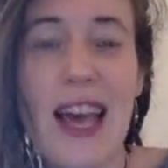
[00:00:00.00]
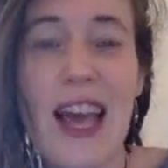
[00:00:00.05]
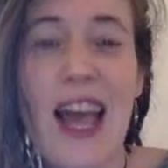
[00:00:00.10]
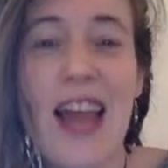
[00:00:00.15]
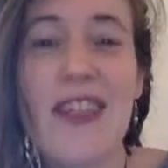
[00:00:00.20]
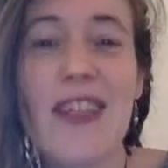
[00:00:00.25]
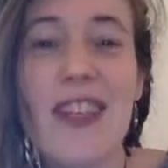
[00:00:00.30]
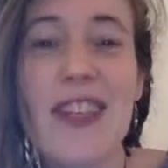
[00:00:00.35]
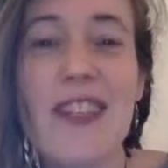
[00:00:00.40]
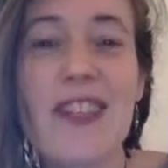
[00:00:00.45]

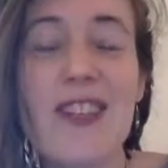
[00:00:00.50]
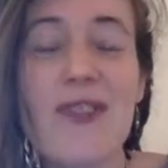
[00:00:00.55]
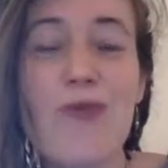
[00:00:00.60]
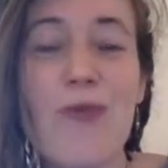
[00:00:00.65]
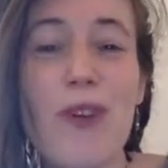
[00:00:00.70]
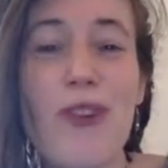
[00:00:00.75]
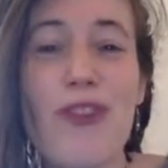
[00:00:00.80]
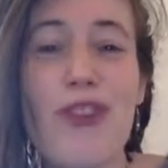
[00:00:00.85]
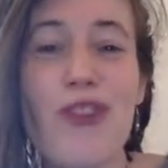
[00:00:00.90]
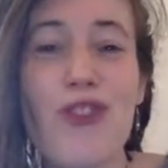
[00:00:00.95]
And this is
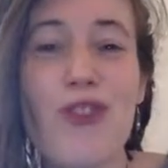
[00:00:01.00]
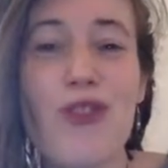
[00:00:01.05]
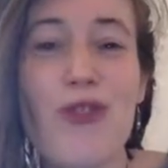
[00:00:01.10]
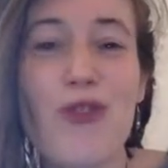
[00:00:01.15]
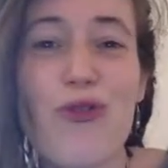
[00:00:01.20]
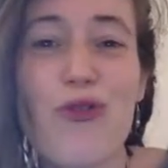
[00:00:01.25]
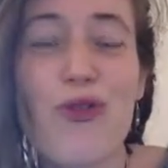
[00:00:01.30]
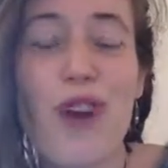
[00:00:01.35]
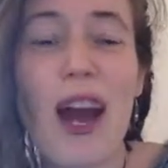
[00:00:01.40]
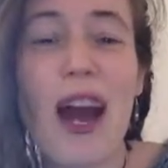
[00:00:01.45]
what the
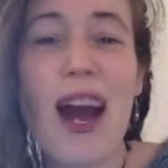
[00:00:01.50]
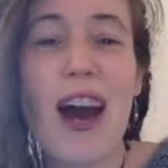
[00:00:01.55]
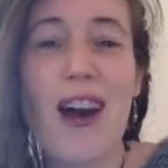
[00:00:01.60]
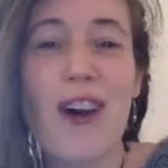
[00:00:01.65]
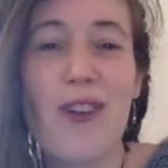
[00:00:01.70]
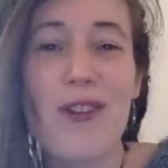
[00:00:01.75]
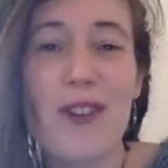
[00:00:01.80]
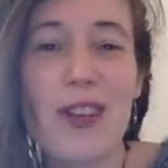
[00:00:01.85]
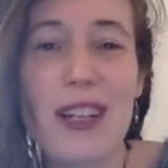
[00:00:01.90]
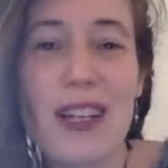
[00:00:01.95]

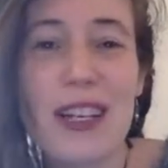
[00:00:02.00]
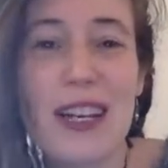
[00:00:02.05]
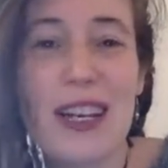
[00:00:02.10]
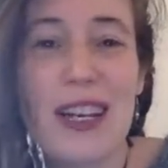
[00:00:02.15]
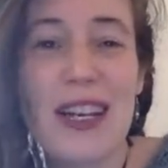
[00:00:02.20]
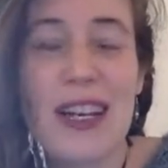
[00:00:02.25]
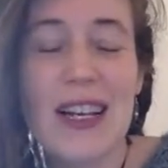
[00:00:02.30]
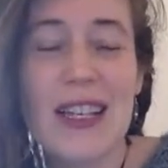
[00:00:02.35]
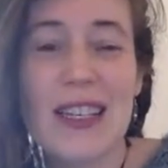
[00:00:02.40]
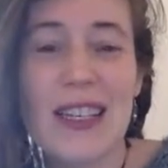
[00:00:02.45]
crowd
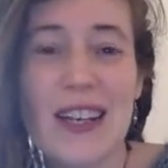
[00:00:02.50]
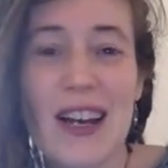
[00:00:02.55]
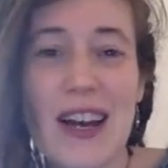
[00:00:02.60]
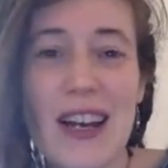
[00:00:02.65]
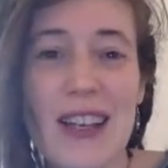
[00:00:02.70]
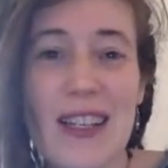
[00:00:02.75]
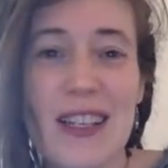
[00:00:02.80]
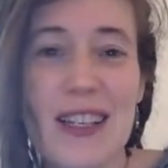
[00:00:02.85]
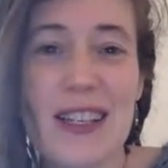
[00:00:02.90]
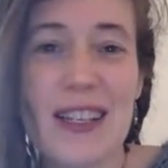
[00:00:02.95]

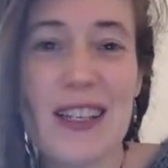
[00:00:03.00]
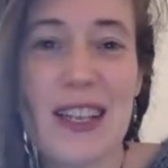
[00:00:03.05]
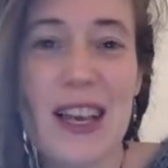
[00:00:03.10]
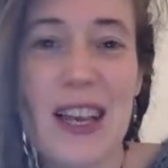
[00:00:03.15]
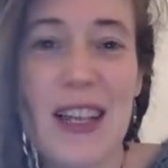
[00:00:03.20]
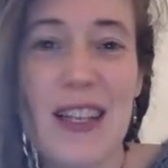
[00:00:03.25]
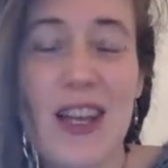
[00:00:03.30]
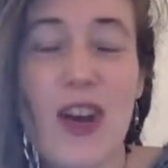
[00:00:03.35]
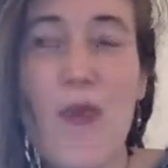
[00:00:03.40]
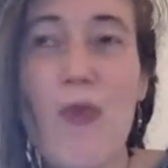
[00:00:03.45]
does,
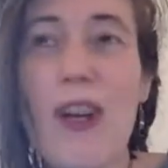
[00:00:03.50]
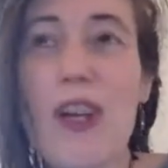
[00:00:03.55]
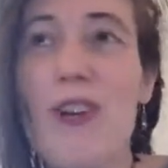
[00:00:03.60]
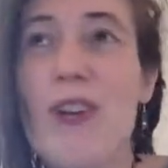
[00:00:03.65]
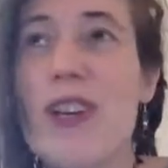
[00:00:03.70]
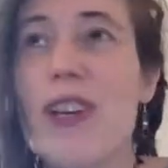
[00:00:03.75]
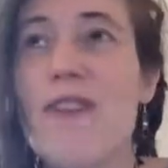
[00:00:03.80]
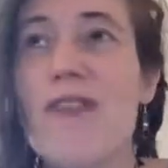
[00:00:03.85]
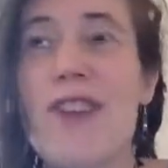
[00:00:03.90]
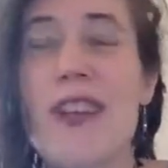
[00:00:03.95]
that we
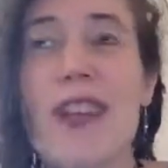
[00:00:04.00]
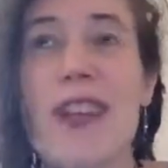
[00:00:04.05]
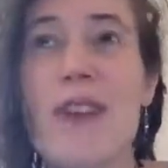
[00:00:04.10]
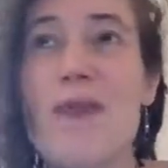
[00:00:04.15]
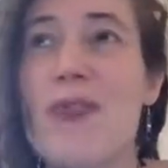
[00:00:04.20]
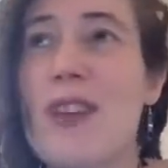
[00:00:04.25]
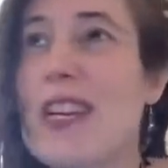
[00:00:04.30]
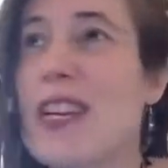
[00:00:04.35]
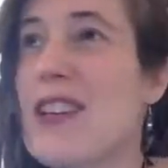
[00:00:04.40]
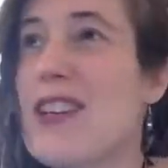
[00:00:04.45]
don't even
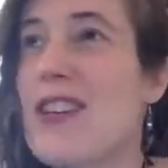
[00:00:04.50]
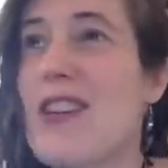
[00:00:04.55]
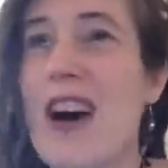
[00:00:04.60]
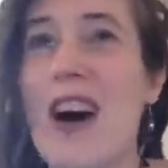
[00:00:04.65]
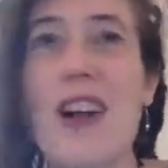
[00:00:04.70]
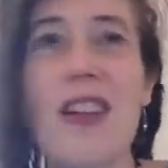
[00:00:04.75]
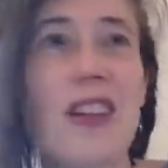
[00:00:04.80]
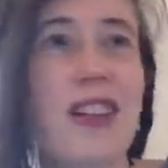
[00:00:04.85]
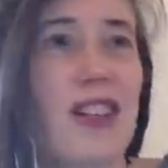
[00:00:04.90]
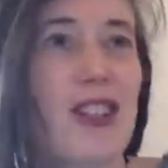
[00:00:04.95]

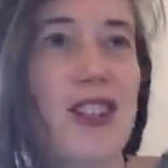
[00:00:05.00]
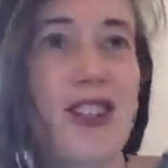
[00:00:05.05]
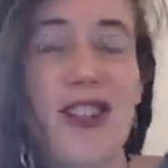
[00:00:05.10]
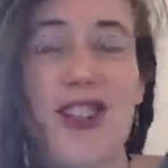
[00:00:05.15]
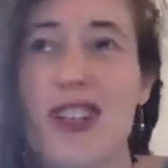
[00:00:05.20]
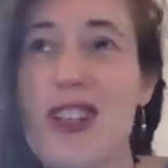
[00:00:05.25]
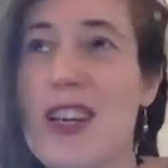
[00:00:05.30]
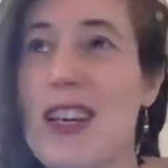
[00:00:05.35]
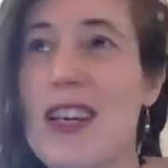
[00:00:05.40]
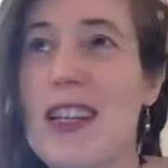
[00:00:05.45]

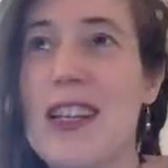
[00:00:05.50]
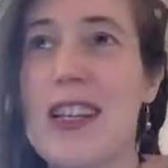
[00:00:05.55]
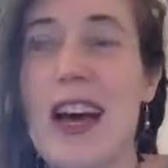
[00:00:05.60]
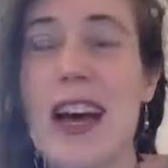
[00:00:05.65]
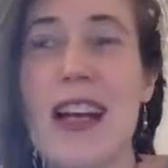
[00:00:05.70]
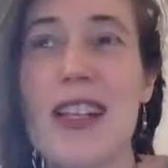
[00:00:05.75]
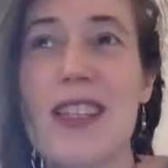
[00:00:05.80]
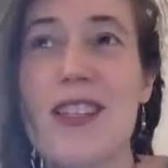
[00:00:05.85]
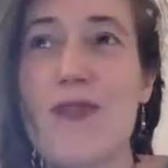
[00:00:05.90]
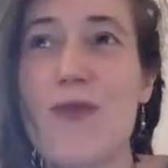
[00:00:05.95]
acknowledge
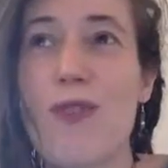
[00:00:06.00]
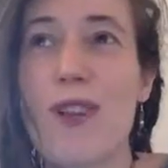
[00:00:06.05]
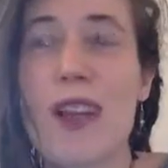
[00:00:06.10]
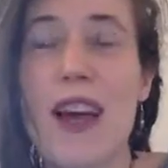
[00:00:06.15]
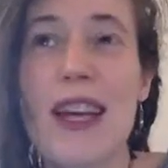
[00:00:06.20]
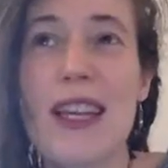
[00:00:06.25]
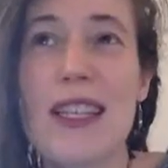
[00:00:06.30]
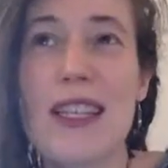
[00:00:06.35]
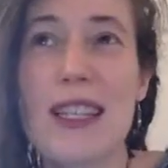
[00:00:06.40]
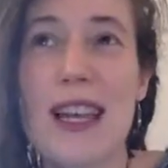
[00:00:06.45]
that when
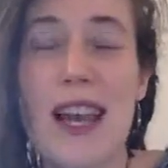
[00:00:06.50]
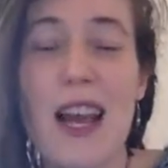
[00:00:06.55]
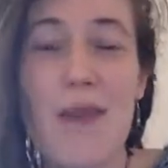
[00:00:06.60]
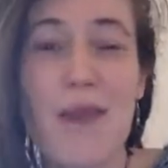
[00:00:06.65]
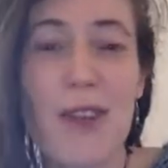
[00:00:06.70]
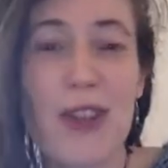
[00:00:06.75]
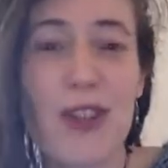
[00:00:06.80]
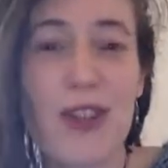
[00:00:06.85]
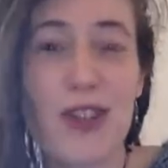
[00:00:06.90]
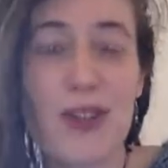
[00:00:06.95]
I say I'm
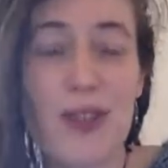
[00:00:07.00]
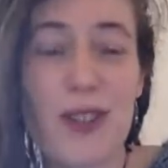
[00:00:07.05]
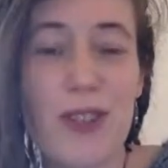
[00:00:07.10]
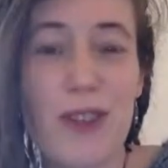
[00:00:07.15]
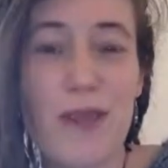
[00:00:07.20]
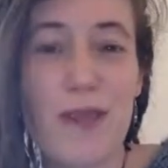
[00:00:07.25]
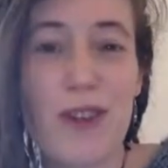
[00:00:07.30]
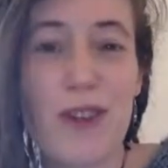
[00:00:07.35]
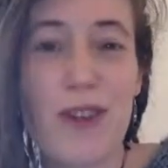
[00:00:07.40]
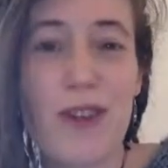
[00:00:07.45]
going to do
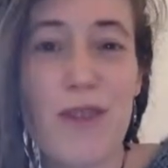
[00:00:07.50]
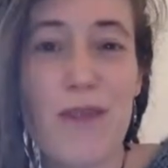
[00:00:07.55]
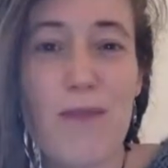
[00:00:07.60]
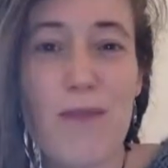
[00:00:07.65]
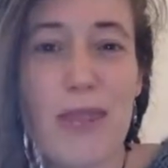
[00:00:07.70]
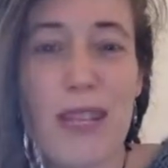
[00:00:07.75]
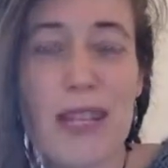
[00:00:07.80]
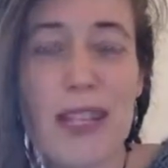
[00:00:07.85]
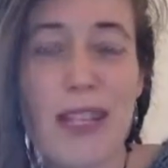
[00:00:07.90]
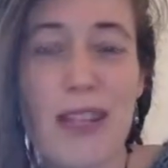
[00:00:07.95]
something or
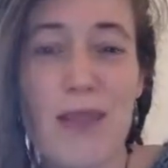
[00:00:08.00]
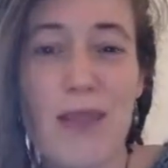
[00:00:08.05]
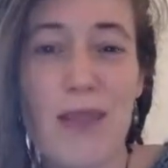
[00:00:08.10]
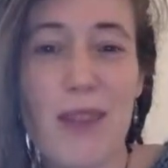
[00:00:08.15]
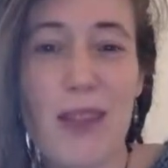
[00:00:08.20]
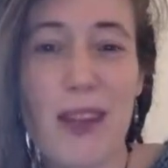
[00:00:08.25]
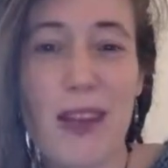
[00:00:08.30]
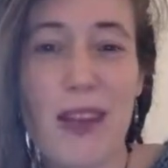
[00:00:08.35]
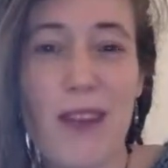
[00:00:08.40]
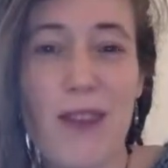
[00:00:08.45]
be
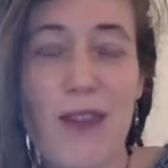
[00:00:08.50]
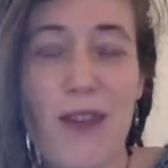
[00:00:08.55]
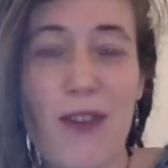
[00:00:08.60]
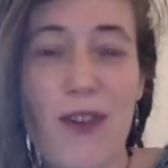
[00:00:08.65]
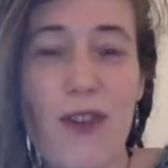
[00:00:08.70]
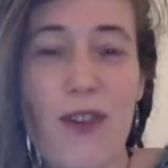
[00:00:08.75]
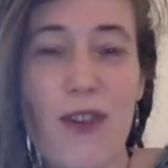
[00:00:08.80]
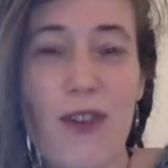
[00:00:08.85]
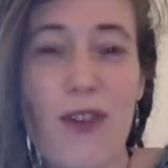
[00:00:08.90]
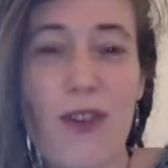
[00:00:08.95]
something for
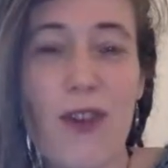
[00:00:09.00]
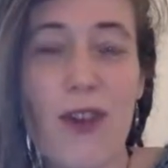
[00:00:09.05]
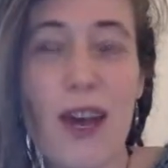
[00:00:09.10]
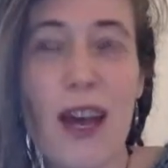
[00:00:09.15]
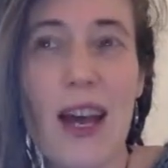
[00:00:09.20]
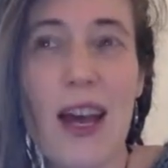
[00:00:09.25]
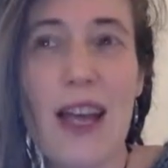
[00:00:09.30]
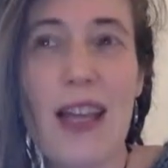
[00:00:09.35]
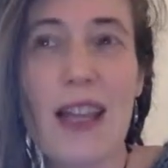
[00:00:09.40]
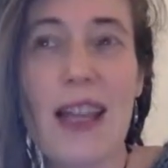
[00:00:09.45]
you,
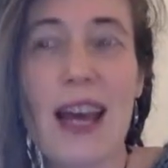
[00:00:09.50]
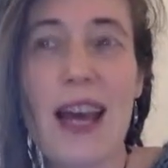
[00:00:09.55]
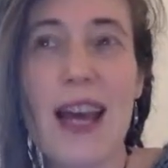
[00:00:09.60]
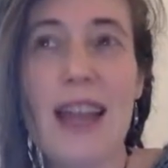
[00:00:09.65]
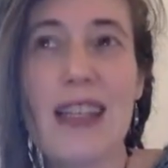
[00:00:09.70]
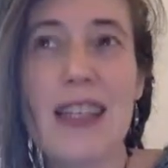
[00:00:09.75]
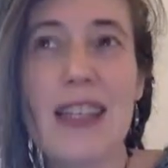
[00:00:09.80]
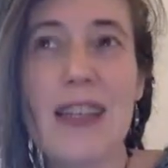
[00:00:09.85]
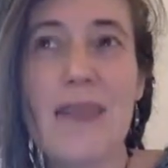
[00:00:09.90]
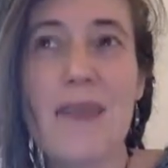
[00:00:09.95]

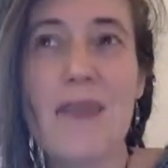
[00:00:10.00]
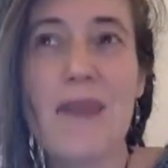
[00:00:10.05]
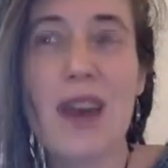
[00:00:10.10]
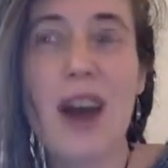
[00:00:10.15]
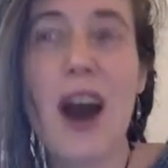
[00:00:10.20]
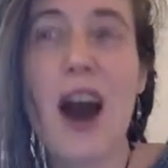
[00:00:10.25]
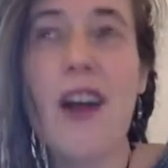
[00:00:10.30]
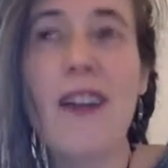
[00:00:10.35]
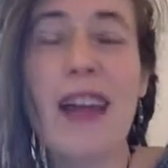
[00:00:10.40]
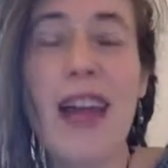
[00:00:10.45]
that
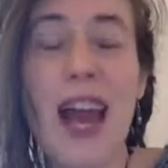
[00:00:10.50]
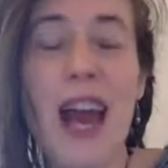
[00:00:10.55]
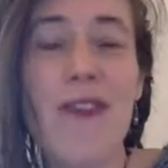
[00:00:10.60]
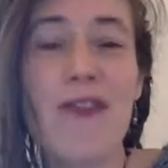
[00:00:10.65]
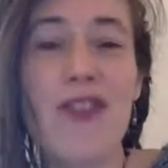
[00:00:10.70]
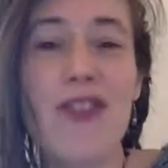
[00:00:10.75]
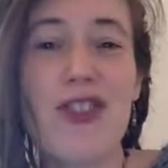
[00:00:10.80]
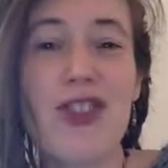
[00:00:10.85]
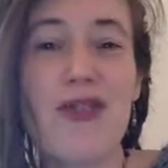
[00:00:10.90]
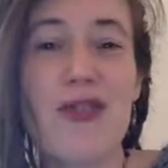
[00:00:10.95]
all I have
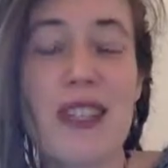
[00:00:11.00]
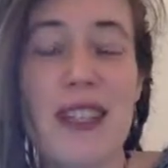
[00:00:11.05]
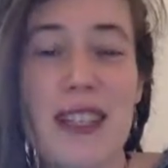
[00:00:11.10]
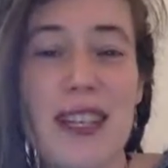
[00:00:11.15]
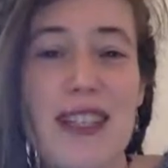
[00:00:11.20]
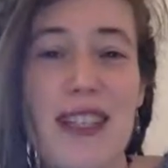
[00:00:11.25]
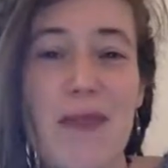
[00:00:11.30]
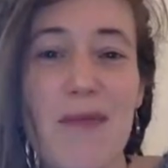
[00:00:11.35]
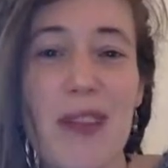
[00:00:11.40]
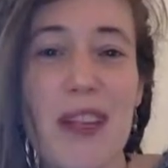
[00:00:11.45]
to do is say
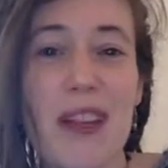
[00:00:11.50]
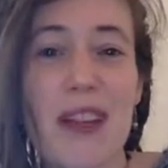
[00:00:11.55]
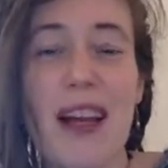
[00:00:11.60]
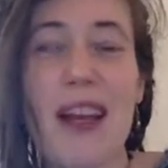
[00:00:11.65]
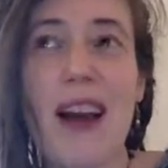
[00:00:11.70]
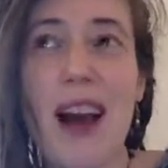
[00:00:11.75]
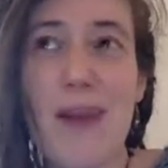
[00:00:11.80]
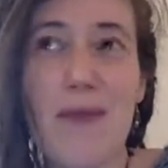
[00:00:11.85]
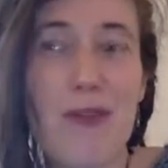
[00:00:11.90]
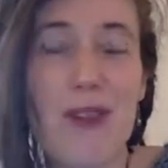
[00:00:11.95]
something
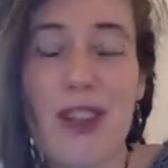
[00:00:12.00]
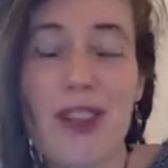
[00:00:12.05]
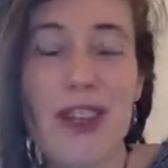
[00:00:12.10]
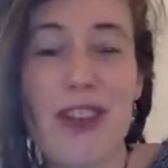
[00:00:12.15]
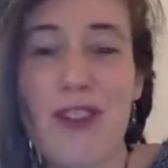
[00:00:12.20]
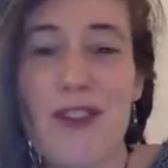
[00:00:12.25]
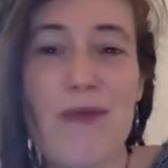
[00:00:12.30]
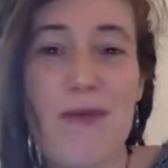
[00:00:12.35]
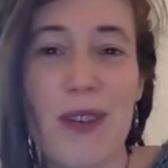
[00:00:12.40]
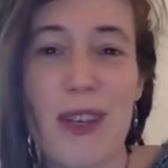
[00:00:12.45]
like, I'm only
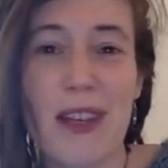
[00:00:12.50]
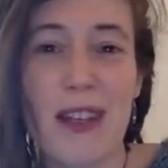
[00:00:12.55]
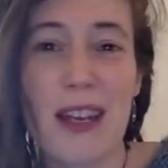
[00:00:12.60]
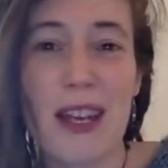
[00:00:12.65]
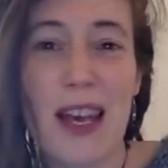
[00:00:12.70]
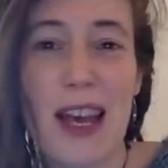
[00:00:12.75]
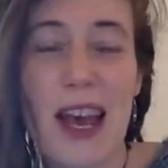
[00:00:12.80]
human.